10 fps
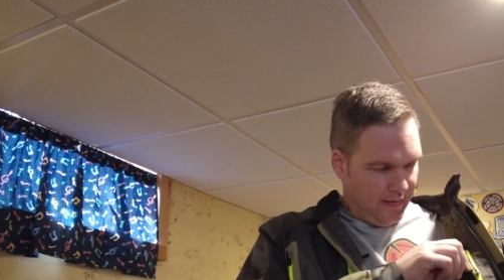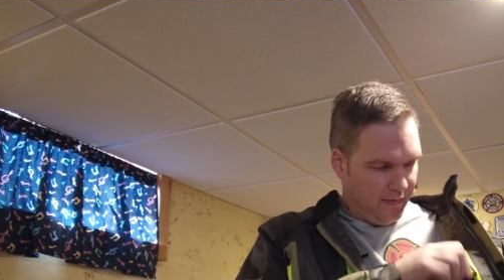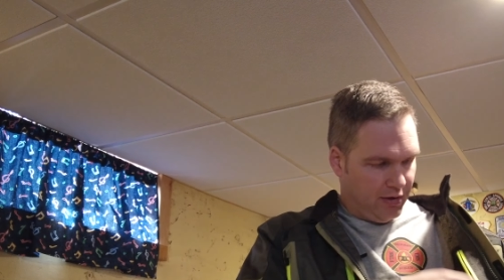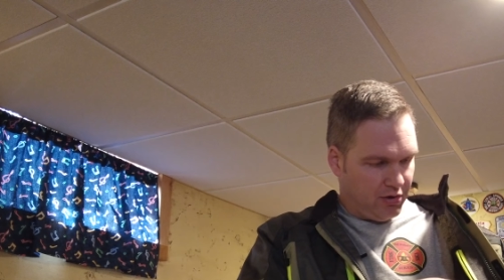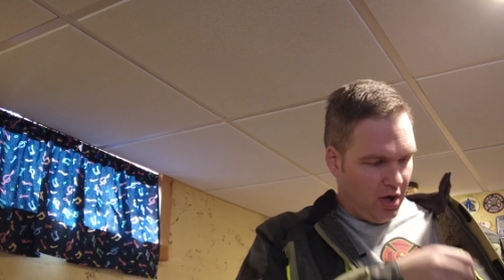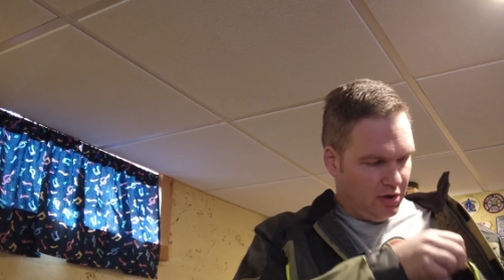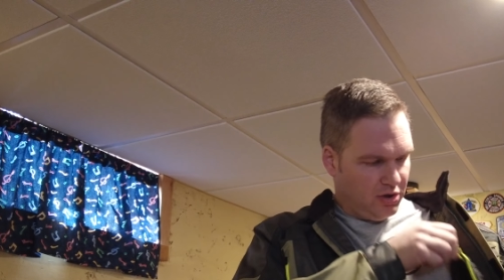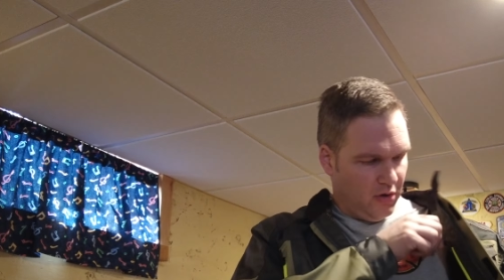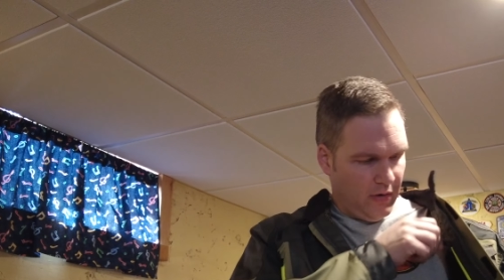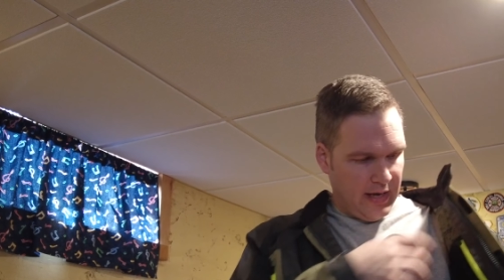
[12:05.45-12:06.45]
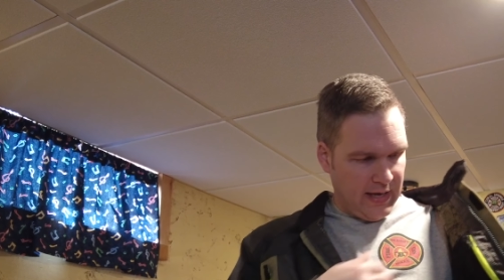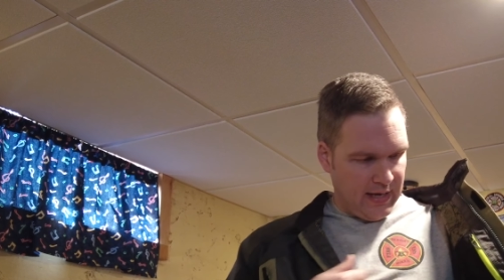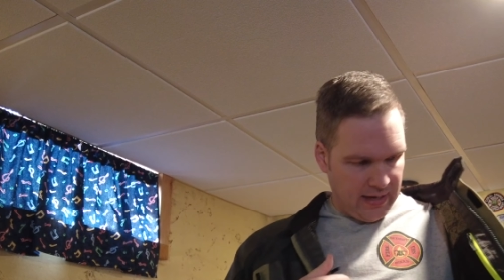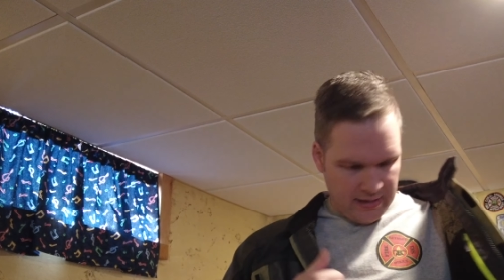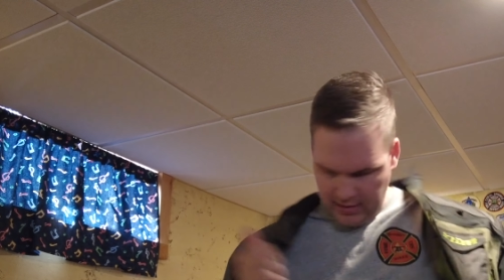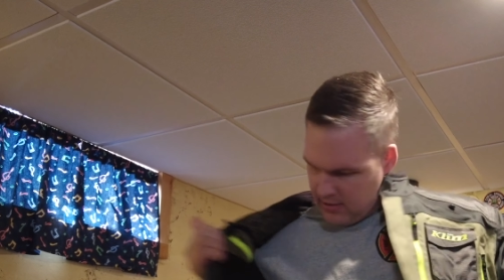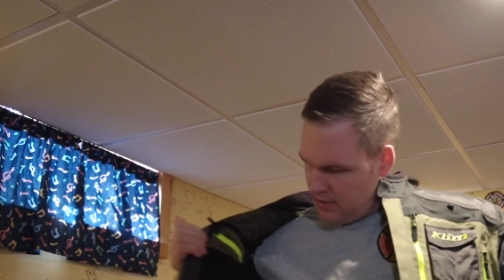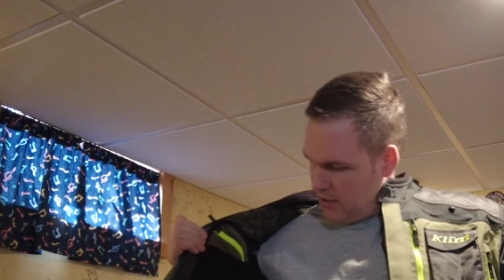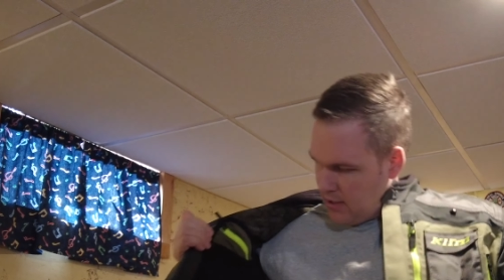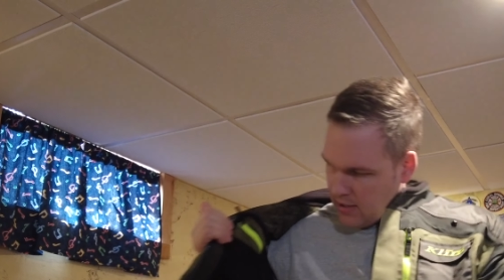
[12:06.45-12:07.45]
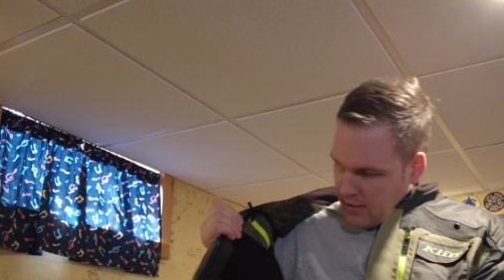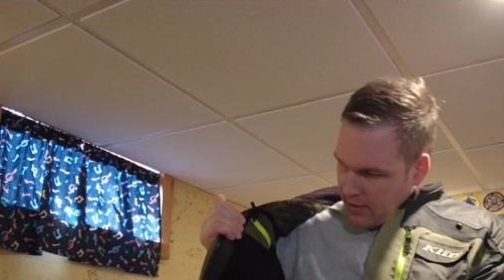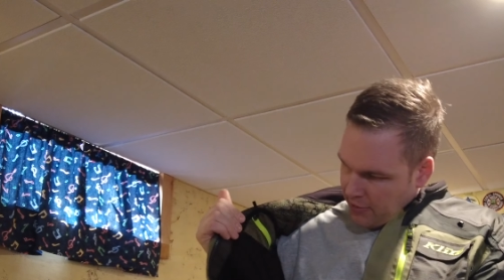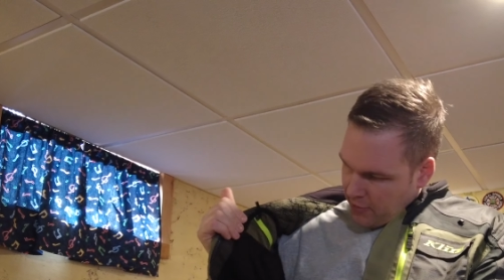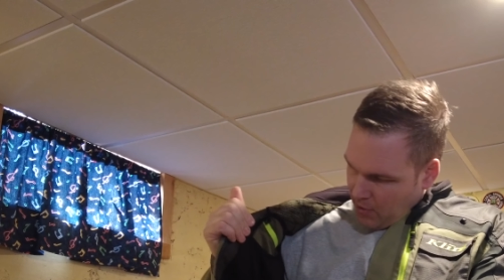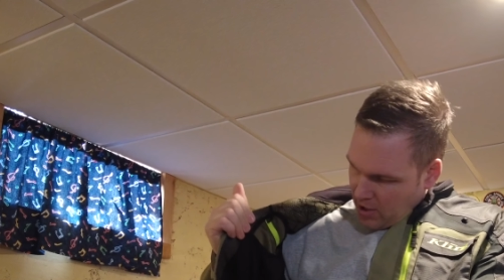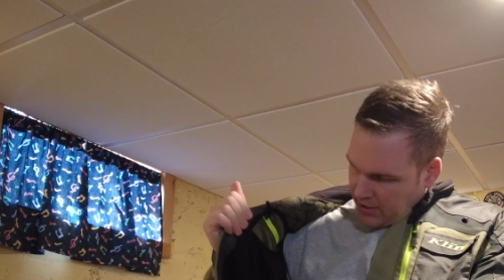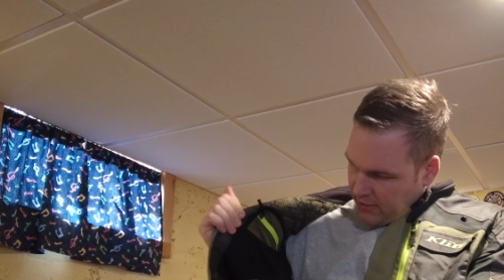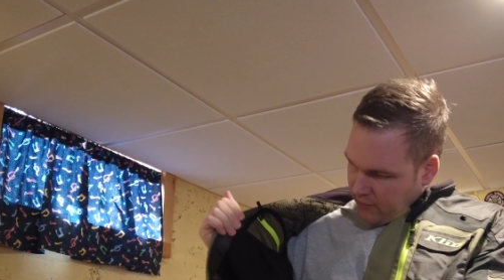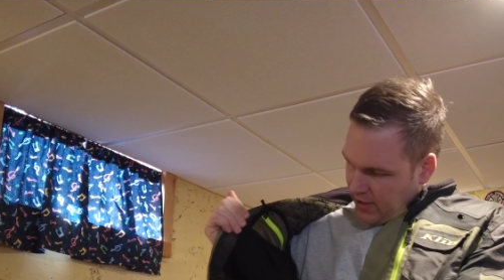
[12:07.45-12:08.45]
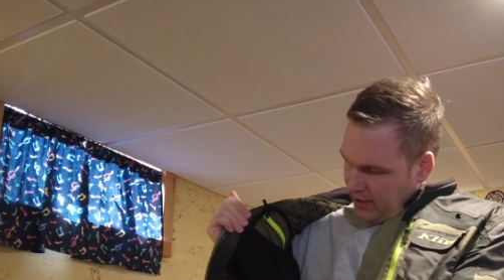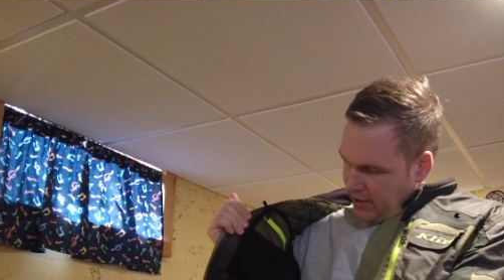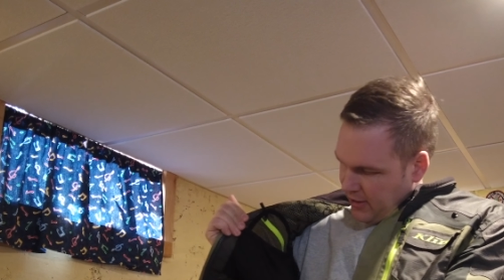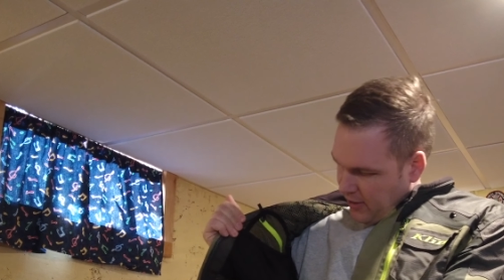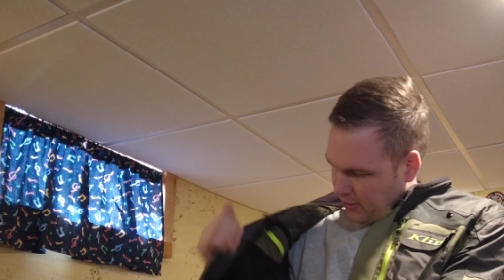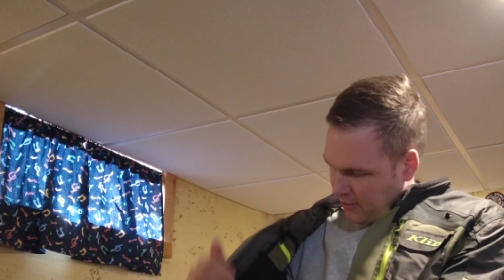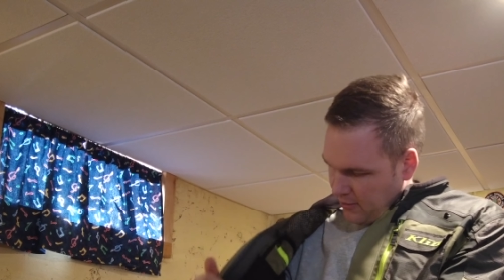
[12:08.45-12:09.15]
There's also a another pocket right here